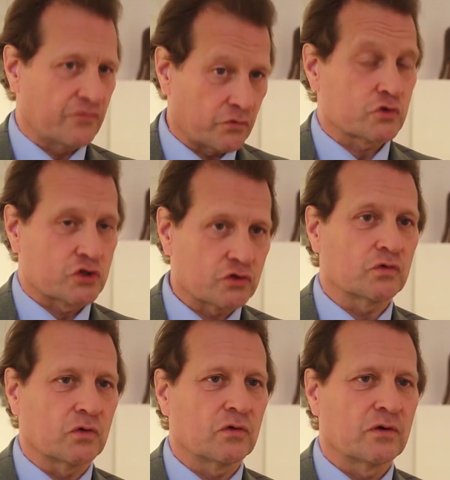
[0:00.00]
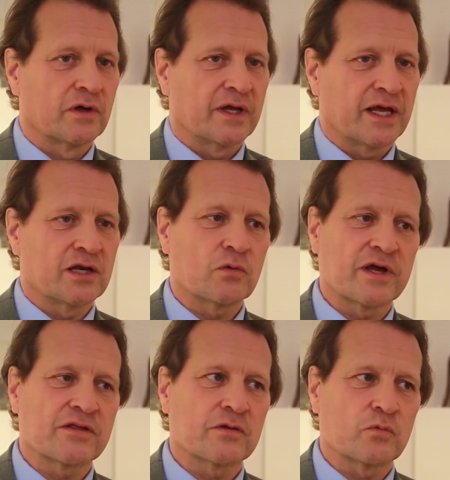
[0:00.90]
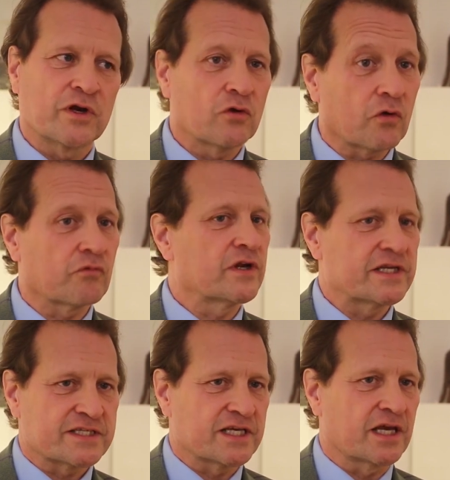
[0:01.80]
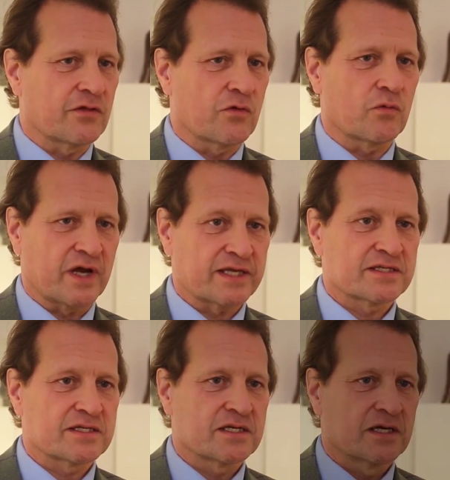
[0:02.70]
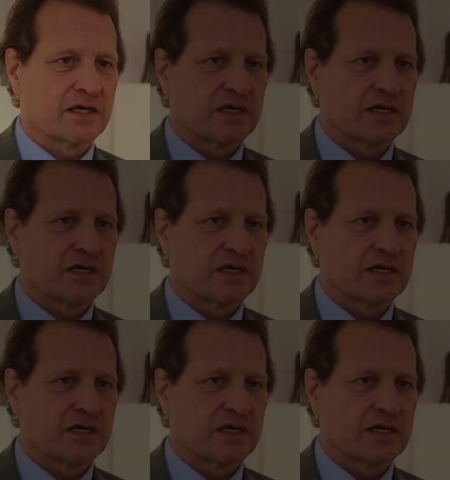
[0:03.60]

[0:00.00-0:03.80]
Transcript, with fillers: for sure, in a way that we're not really seeing in the West.